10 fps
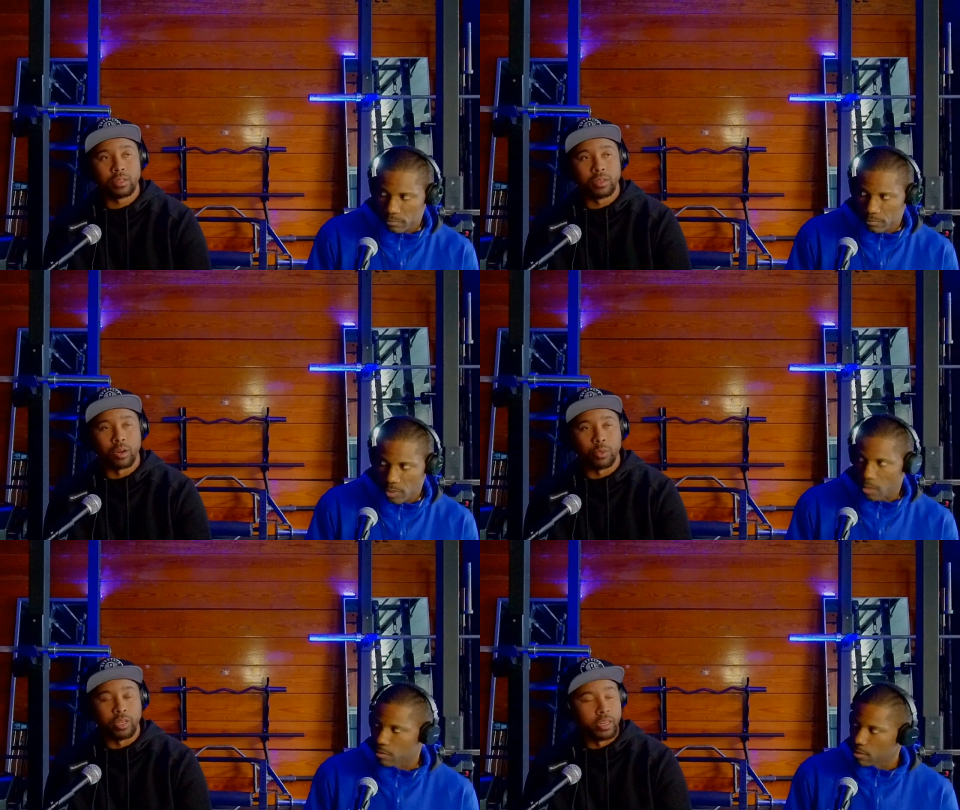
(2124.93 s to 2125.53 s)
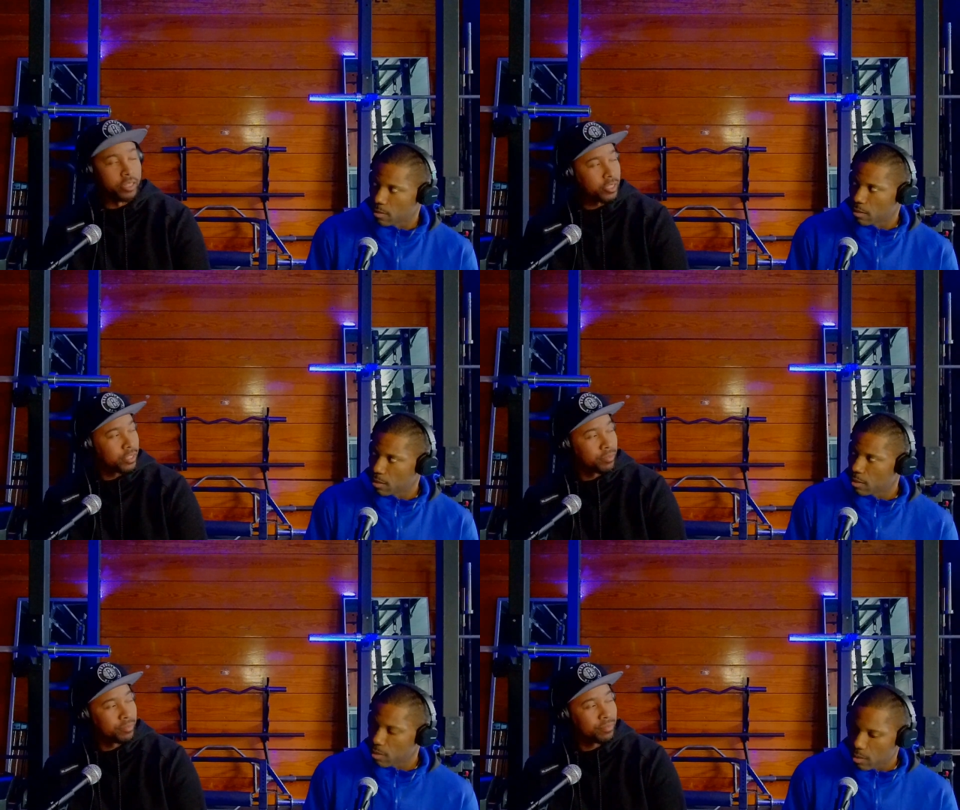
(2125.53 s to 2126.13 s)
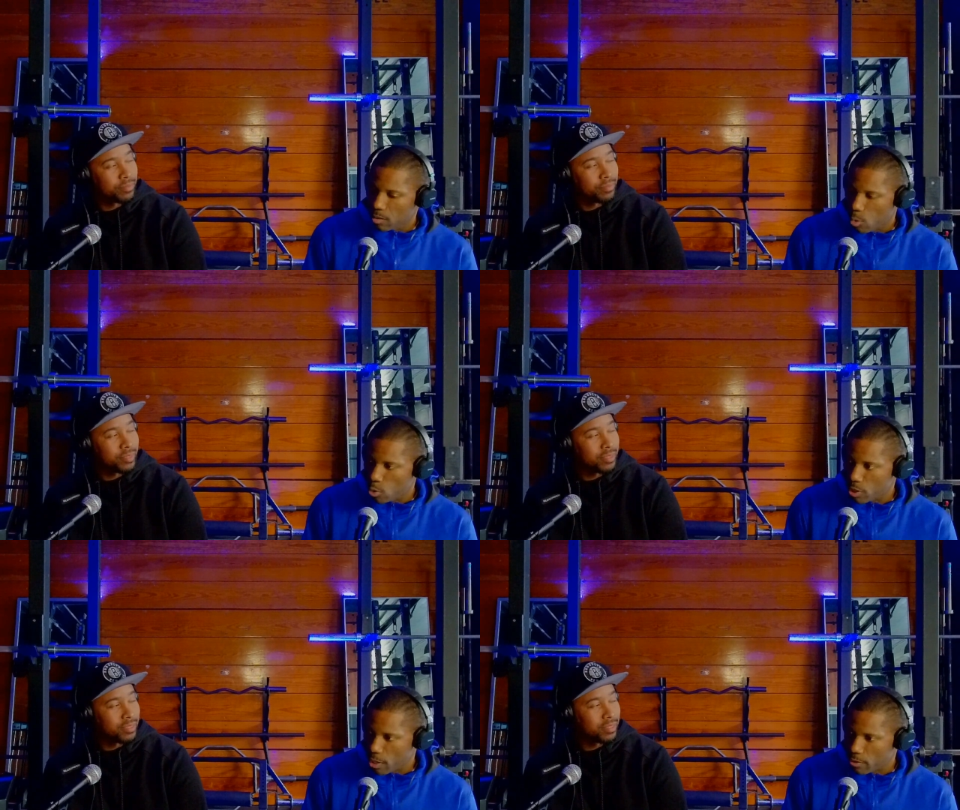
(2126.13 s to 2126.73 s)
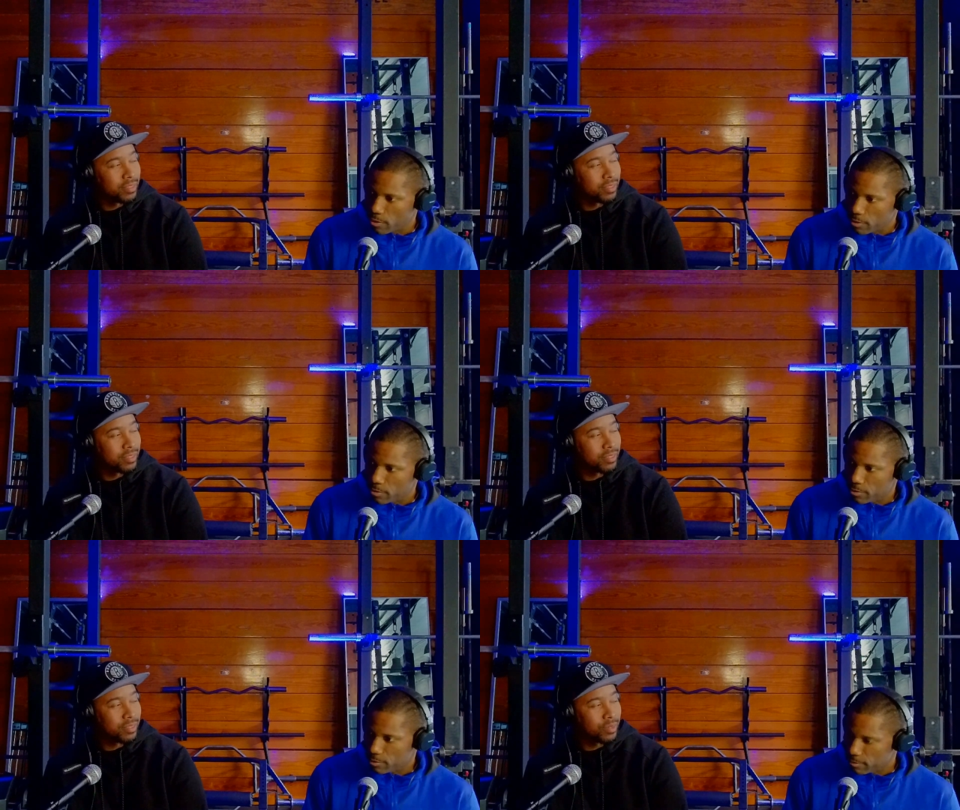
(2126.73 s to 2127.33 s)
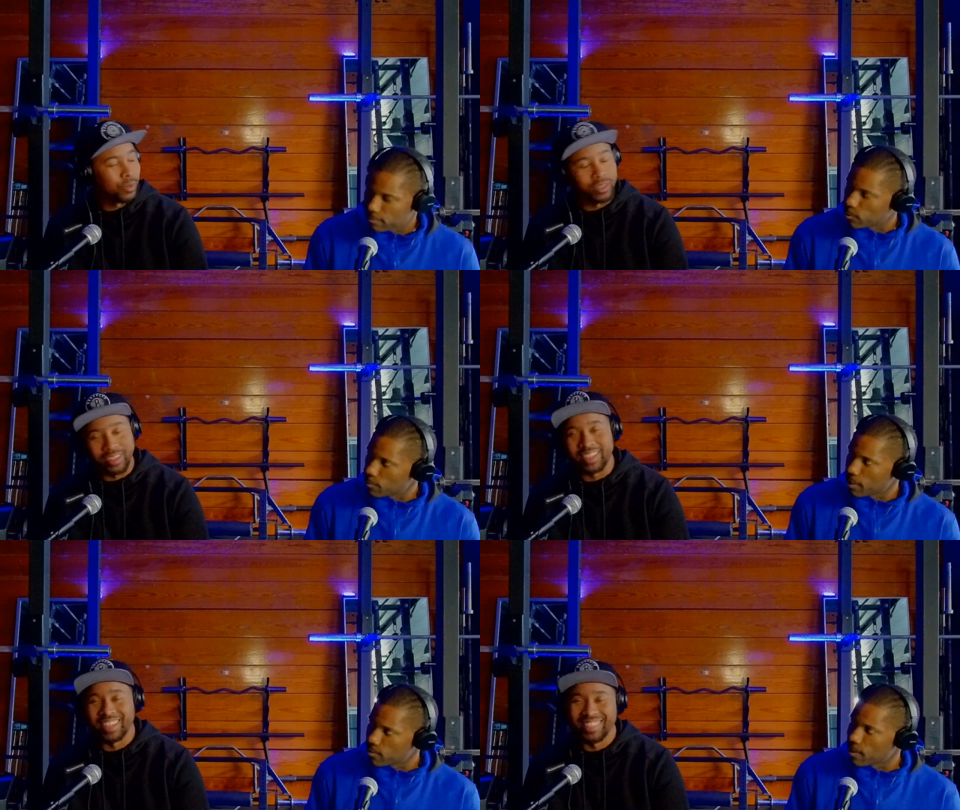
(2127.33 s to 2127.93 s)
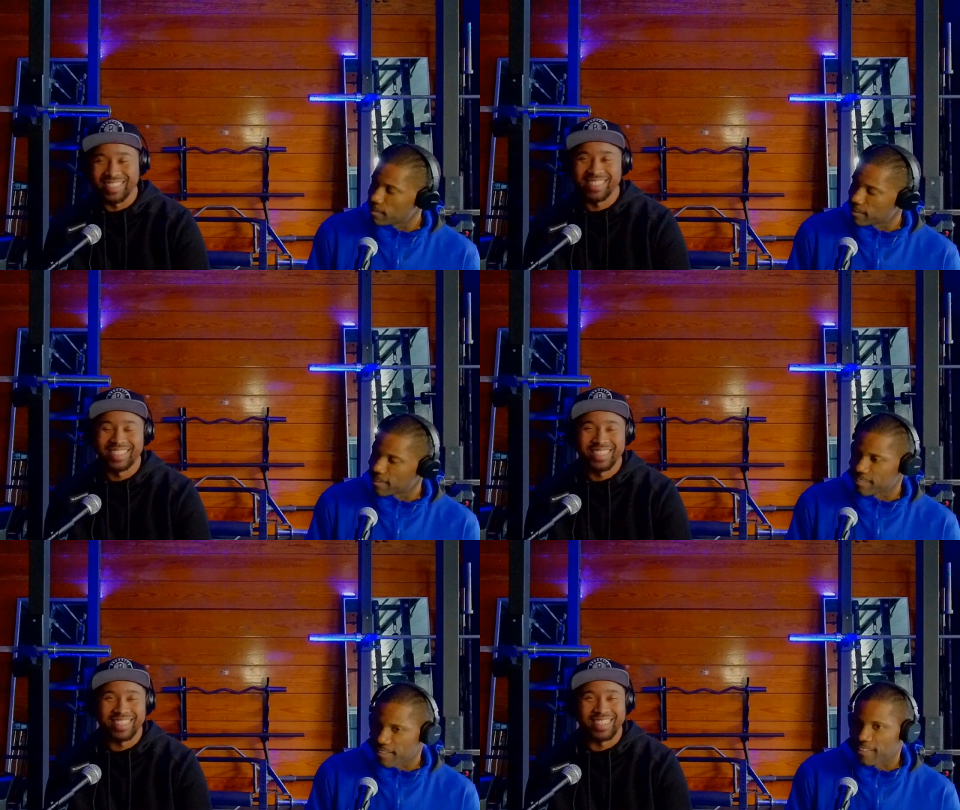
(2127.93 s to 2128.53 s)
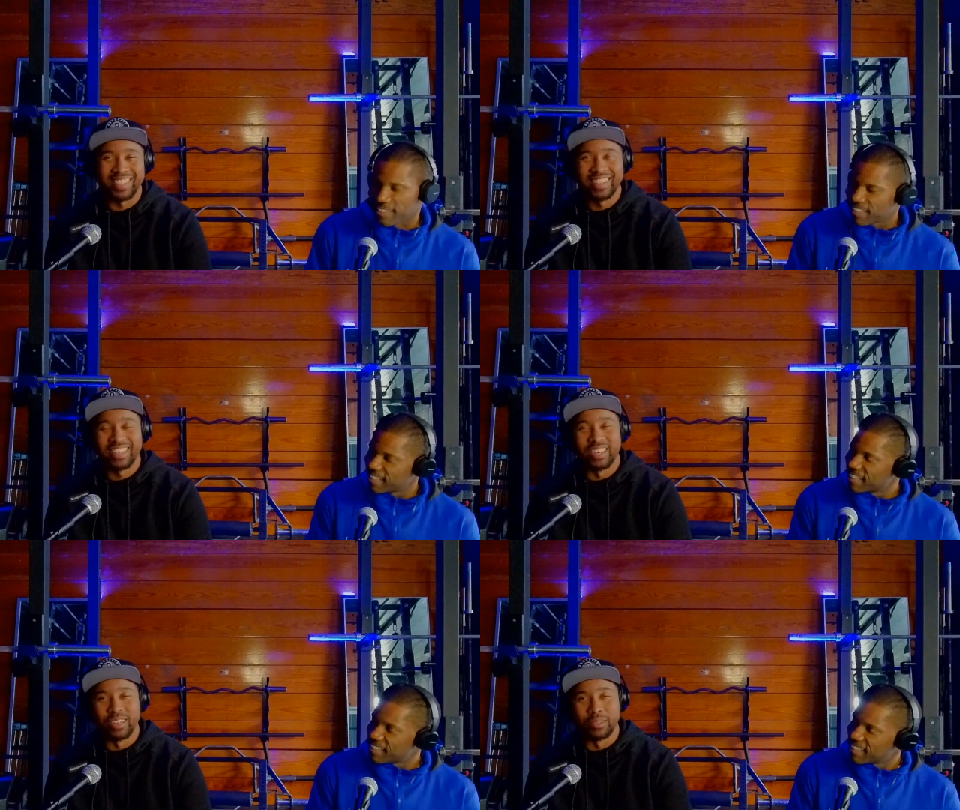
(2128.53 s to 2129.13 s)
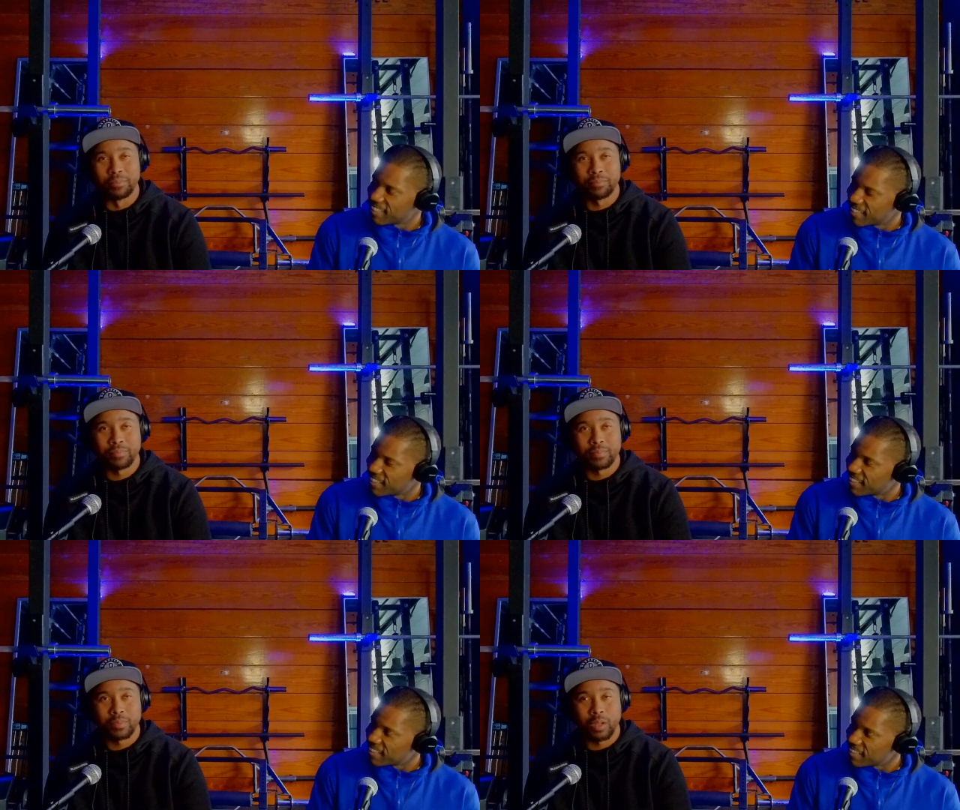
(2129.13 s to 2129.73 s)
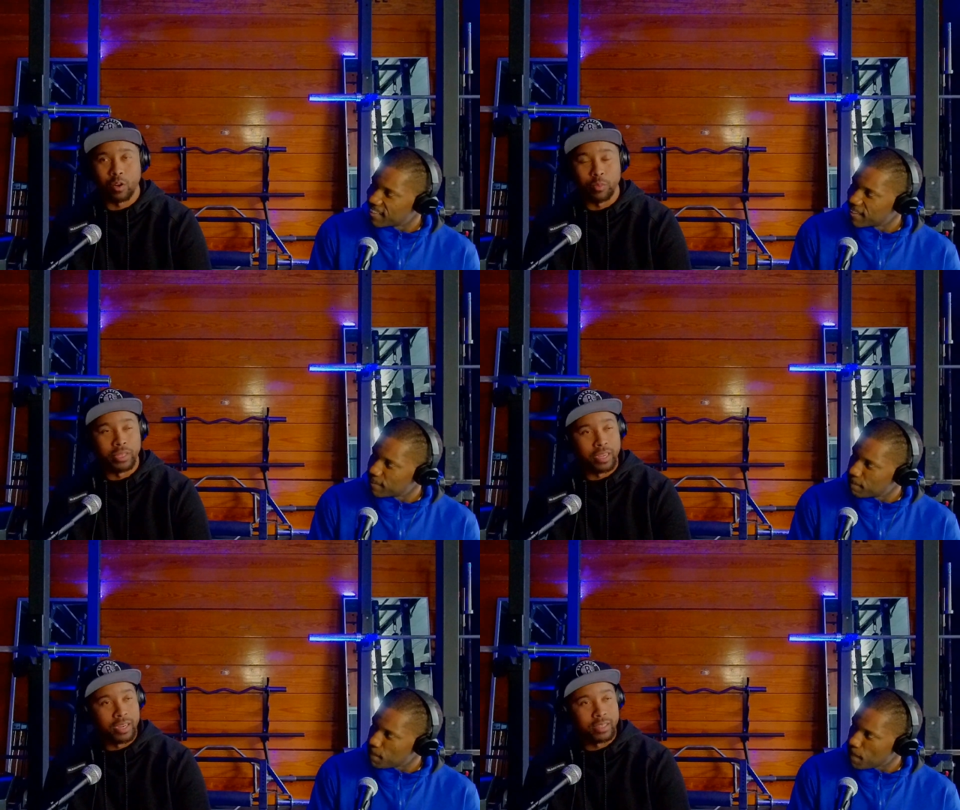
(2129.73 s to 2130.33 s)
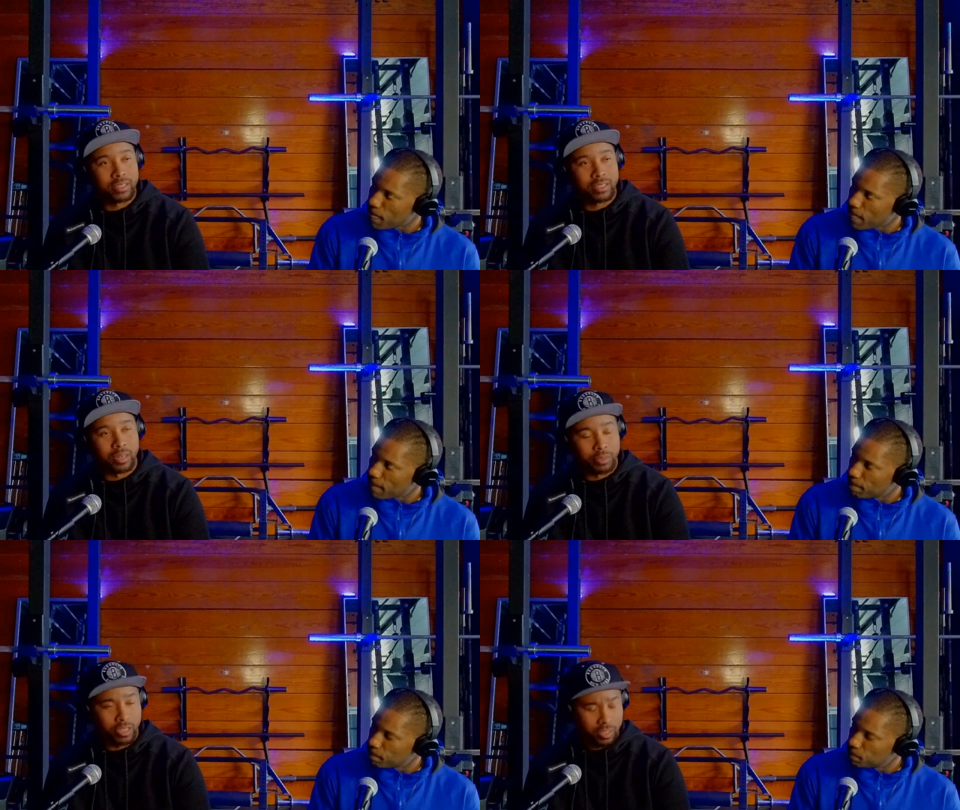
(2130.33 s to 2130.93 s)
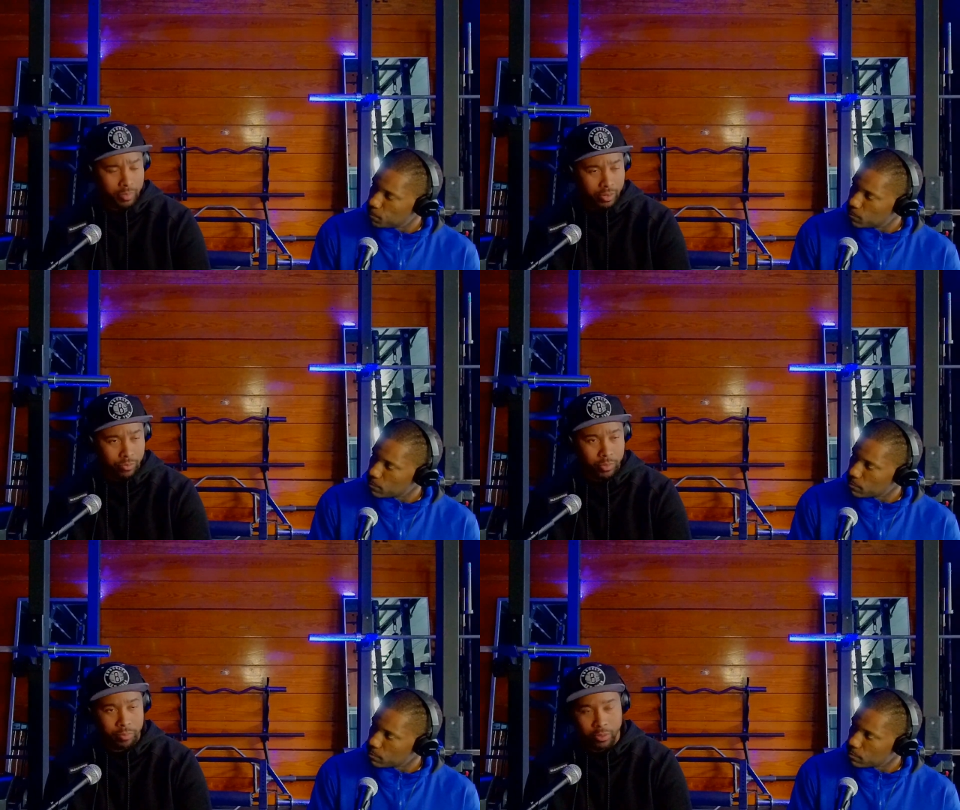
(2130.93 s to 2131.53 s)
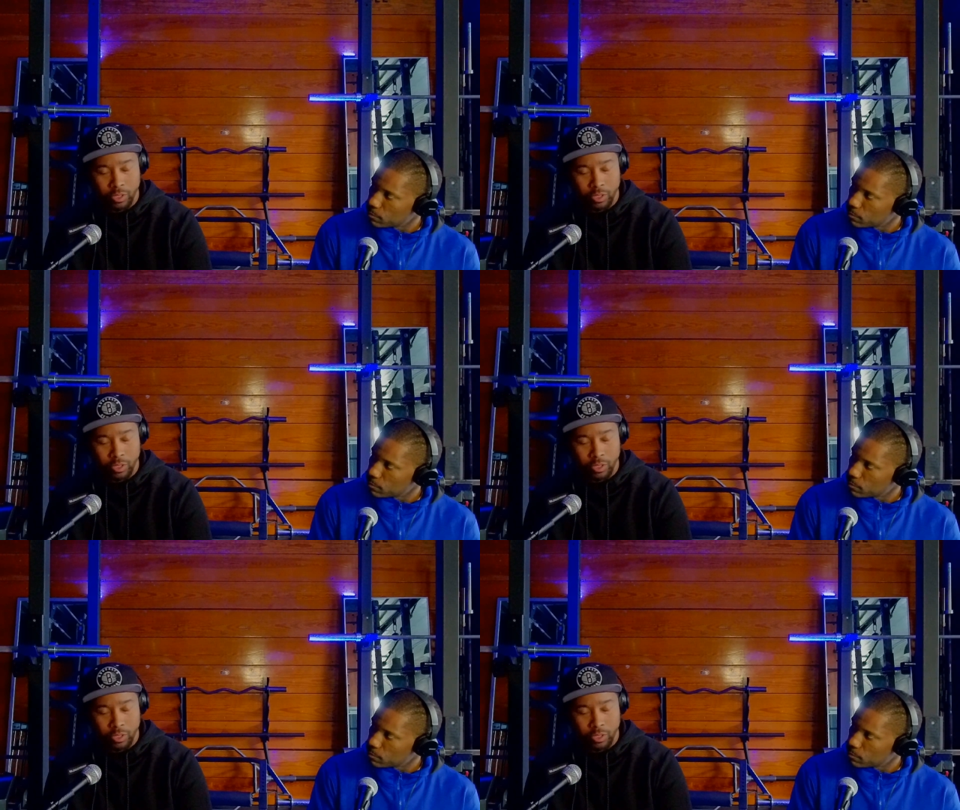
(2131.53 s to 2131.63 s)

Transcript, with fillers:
Speaker 1: are oh, we honest?
Speaker 2: Or daughter.
Speaker 1: Or want to make yeah. sure I say that. Yeah. yeah. Um, are we being honest? And I'm talking about from a parent